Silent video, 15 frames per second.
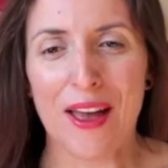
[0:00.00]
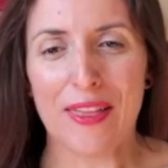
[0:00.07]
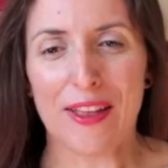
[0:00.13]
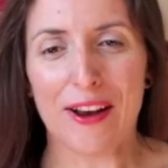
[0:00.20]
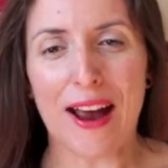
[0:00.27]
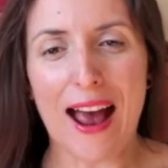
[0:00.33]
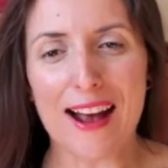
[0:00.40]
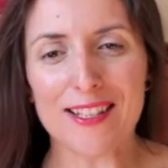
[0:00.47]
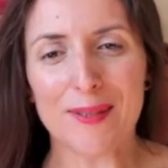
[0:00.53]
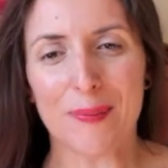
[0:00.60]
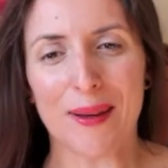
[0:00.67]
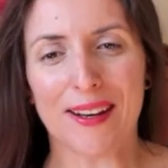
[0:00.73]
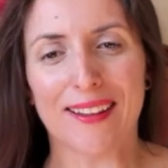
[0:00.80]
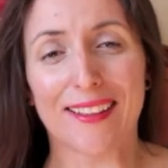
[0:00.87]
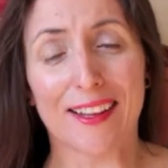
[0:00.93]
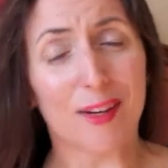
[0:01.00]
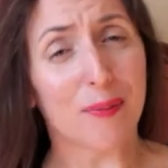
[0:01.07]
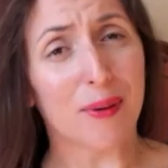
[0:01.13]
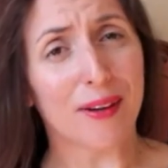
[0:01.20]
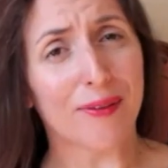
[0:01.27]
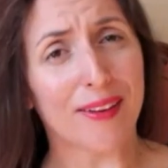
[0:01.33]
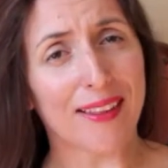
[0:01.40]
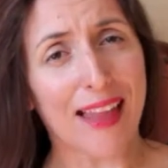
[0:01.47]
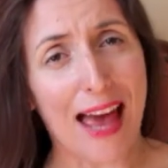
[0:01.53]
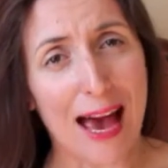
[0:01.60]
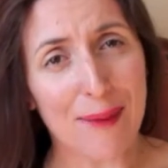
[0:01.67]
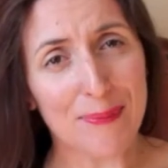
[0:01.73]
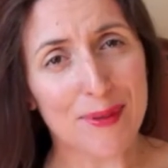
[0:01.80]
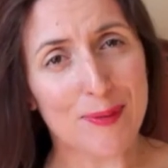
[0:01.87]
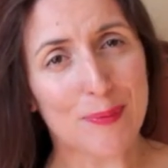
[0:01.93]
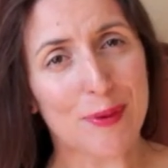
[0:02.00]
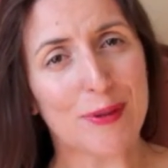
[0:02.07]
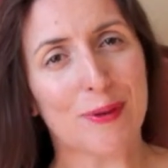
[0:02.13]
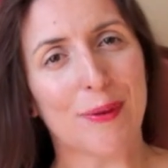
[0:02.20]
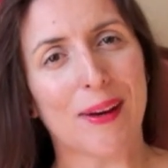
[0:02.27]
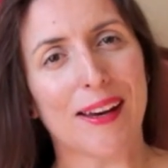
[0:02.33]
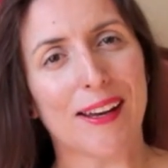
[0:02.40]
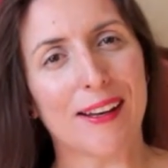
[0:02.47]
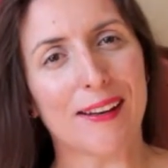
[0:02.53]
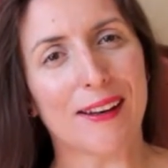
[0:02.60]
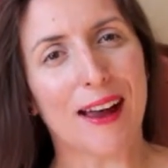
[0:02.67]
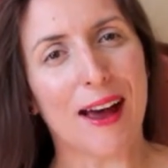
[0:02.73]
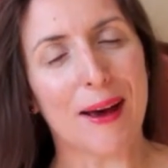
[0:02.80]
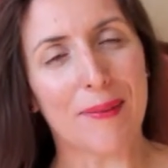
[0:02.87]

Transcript: there has been a little bit of a lapse between